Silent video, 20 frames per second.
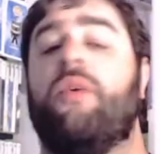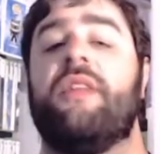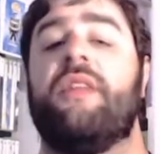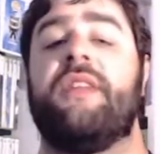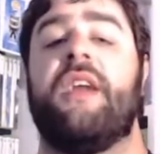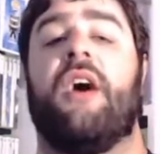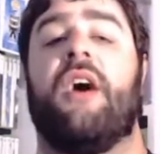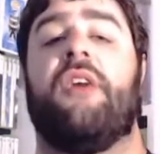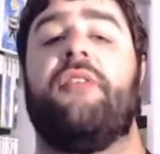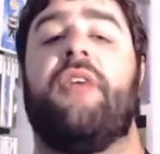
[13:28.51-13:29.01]

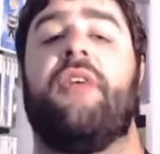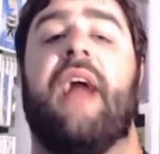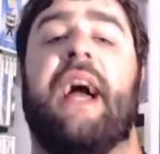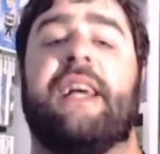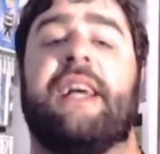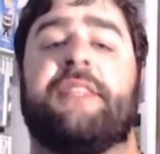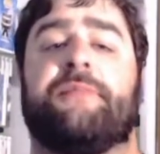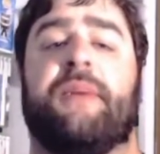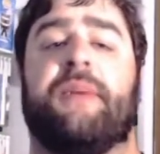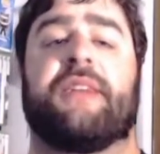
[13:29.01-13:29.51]
The other
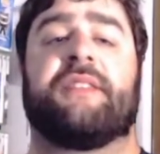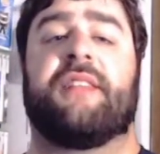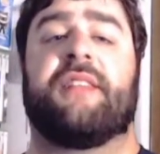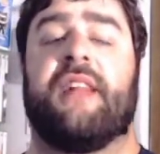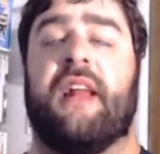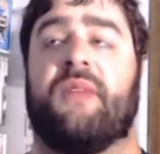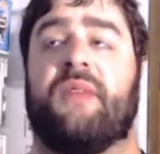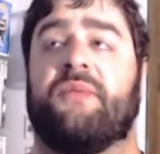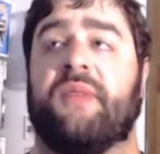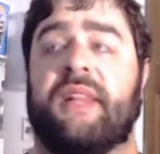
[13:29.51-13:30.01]
aspects
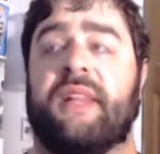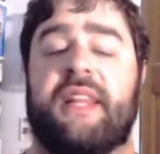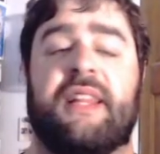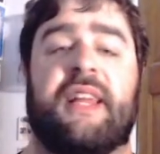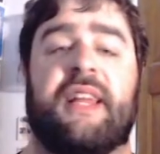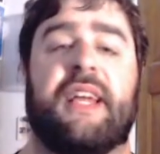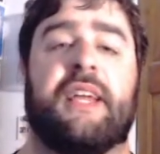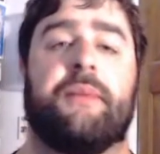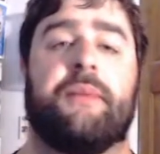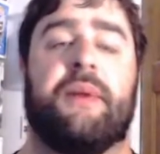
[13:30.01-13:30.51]
that I really
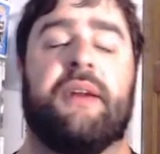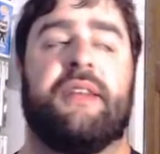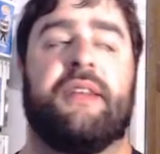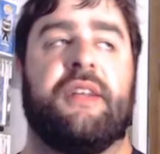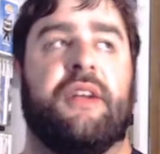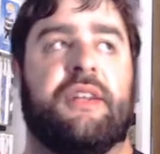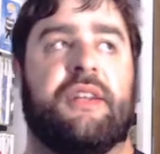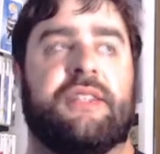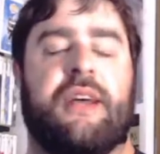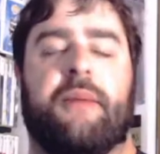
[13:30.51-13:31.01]
like about
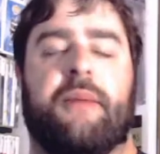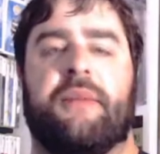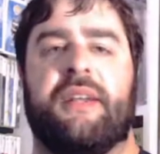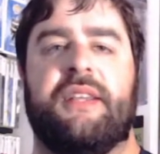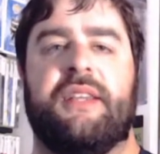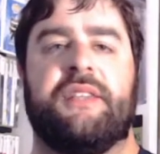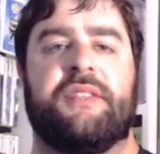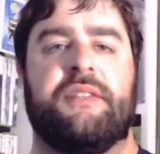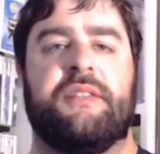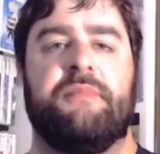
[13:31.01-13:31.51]
NieR
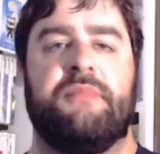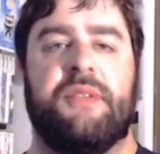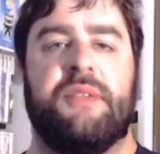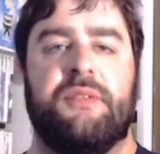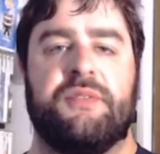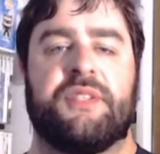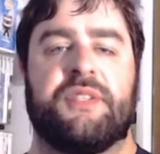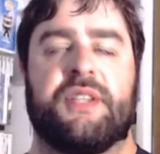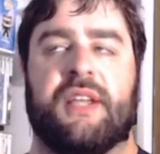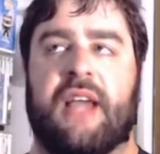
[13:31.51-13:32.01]
Automata is the
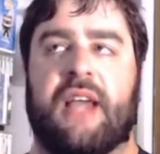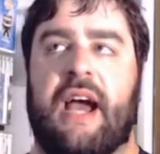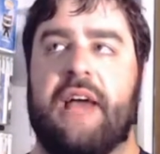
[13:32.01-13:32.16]
music.